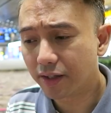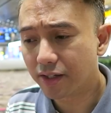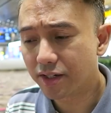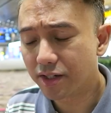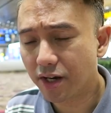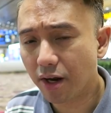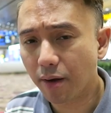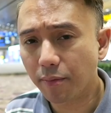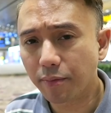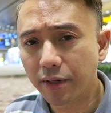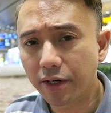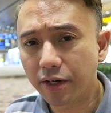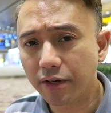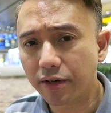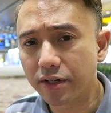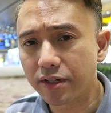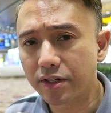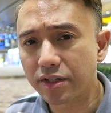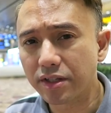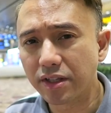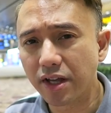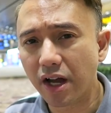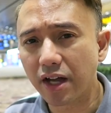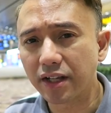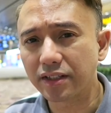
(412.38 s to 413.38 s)
The job here
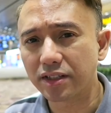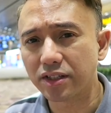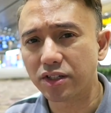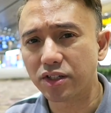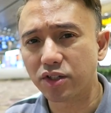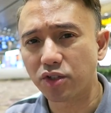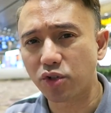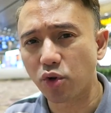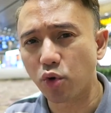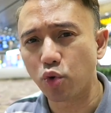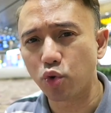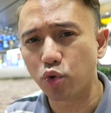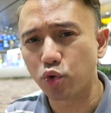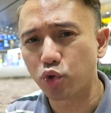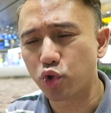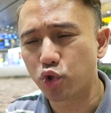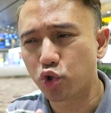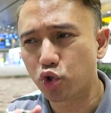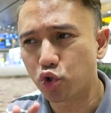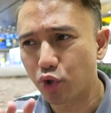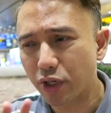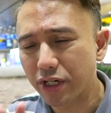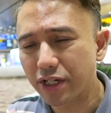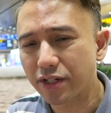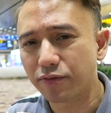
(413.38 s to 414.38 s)
is not so
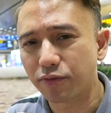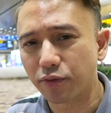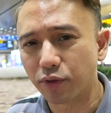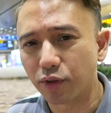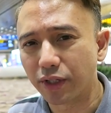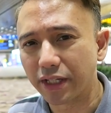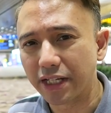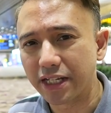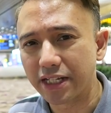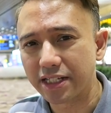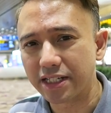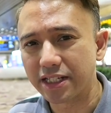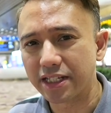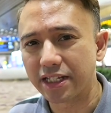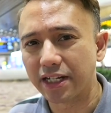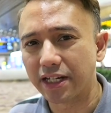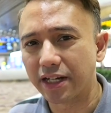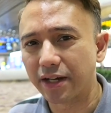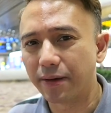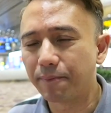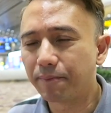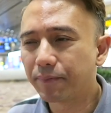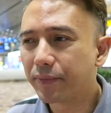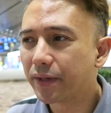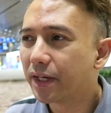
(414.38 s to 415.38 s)
stressful as
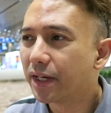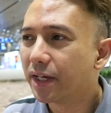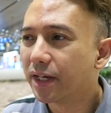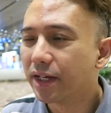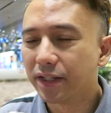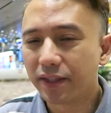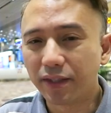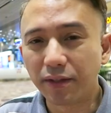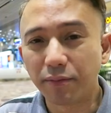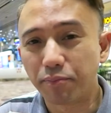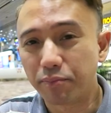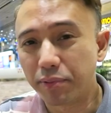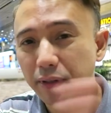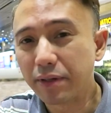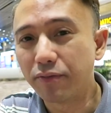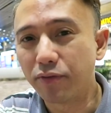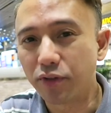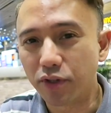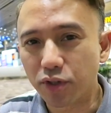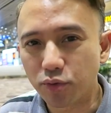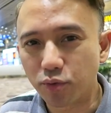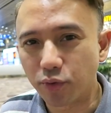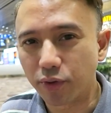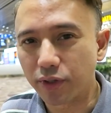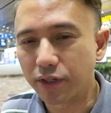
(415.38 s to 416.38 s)
the previous